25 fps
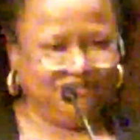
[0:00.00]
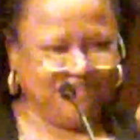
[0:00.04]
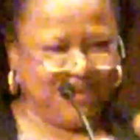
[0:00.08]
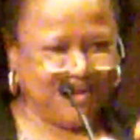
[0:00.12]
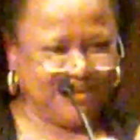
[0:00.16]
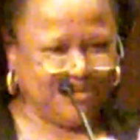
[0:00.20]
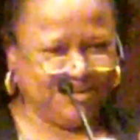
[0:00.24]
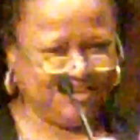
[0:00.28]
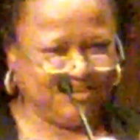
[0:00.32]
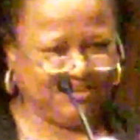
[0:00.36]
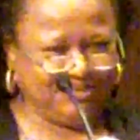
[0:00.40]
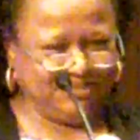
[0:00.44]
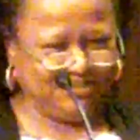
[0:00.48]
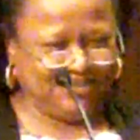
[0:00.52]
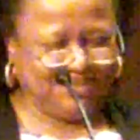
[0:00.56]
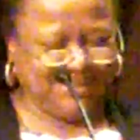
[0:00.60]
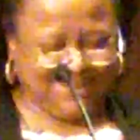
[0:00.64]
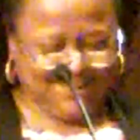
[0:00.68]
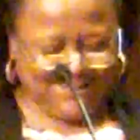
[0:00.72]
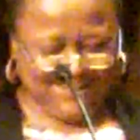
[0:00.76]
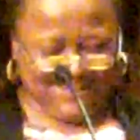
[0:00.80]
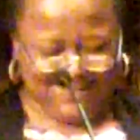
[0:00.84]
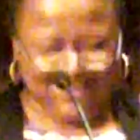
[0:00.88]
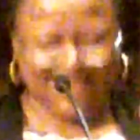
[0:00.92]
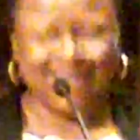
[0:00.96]
Very
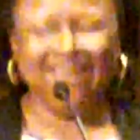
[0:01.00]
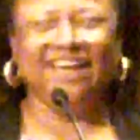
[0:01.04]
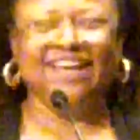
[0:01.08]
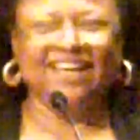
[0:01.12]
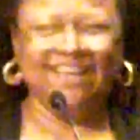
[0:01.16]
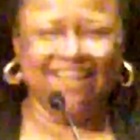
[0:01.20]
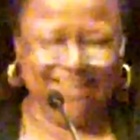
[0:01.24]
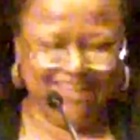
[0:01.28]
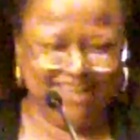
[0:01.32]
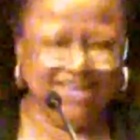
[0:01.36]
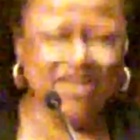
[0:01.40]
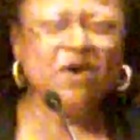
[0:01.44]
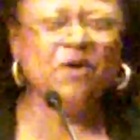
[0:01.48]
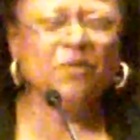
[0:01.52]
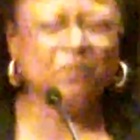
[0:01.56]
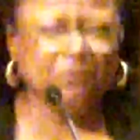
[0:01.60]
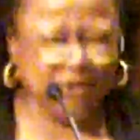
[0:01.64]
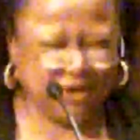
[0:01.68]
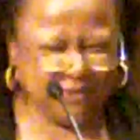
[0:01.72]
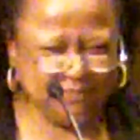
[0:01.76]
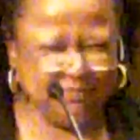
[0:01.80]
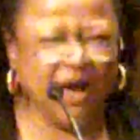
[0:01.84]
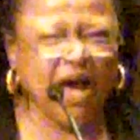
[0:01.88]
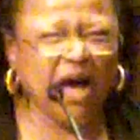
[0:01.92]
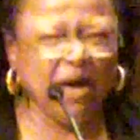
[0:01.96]
cool.
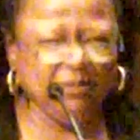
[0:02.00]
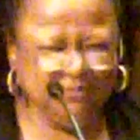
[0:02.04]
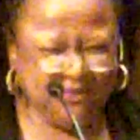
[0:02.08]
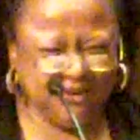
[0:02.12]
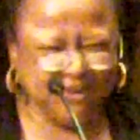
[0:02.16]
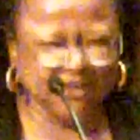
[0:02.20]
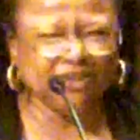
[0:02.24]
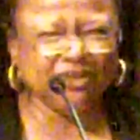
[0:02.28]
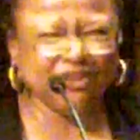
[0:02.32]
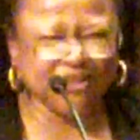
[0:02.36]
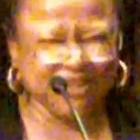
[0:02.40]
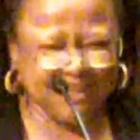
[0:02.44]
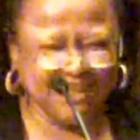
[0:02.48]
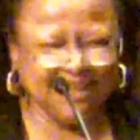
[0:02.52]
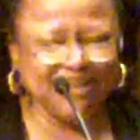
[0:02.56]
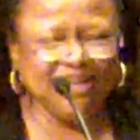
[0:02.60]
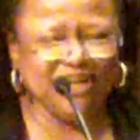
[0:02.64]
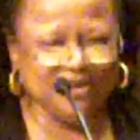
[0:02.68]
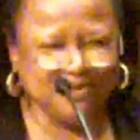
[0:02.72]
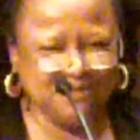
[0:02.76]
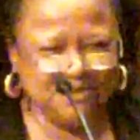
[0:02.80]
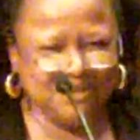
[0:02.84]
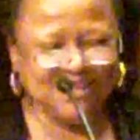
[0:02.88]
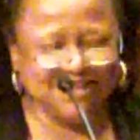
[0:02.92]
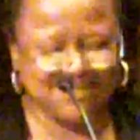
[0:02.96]
More popularly
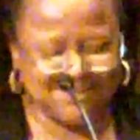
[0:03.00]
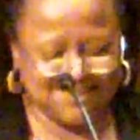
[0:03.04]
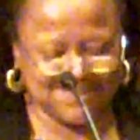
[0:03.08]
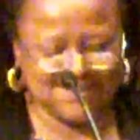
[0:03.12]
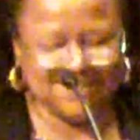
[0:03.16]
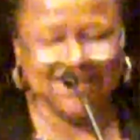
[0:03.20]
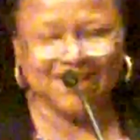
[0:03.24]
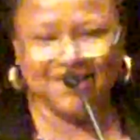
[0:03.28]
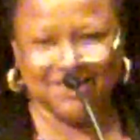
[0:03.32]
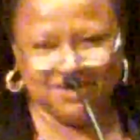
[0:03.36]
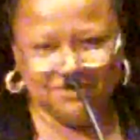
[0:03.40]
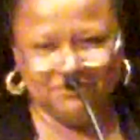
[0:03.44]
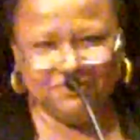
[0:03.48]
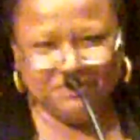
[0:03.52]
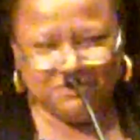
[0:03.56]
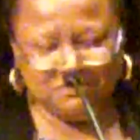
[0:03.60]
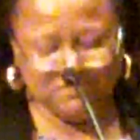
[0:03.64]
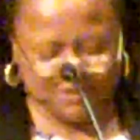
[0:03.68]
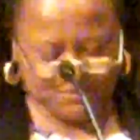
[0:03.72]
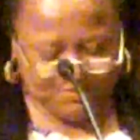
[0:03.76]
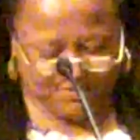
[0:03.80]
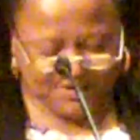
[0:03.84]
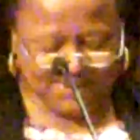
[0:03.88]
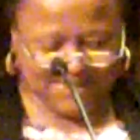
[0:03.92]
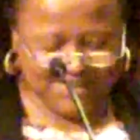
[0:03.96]
known as Sting
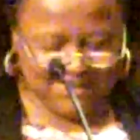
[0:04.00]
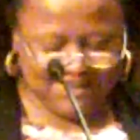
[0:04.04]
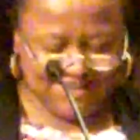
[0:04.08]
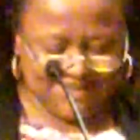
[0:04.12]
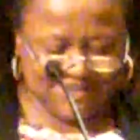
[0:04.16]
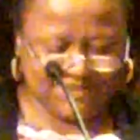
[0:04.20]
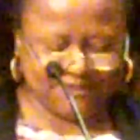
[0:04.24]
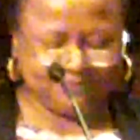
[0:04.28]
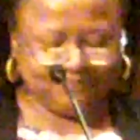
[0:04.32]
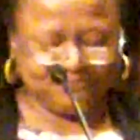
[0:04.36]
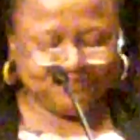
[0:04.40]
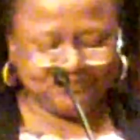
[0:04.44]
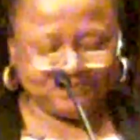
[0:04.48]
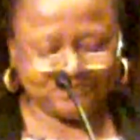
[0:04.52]
from The Police.